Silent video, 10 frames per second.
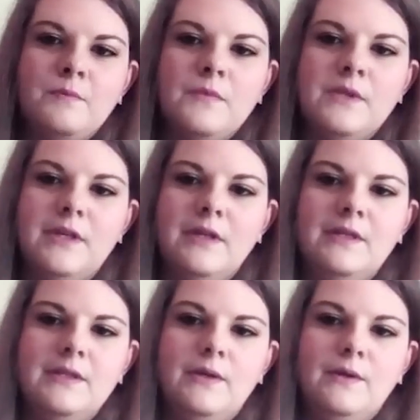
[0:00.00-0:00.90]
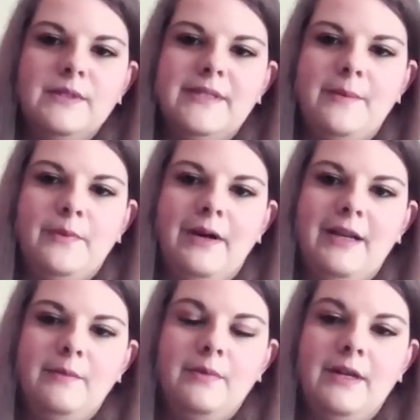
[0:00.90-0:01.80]
So the sole was
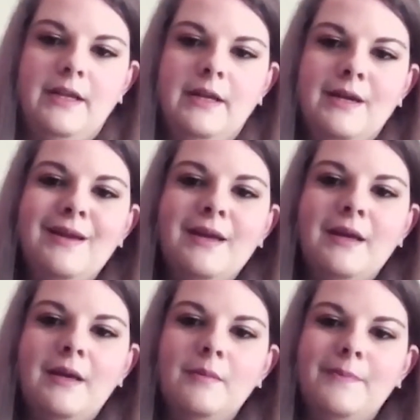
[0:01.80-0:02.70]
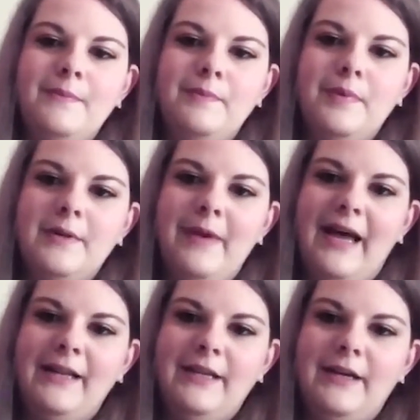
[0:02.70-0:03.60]
separating pretty
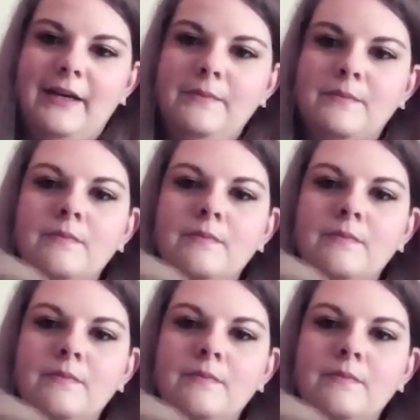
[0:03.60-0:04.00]
bad here.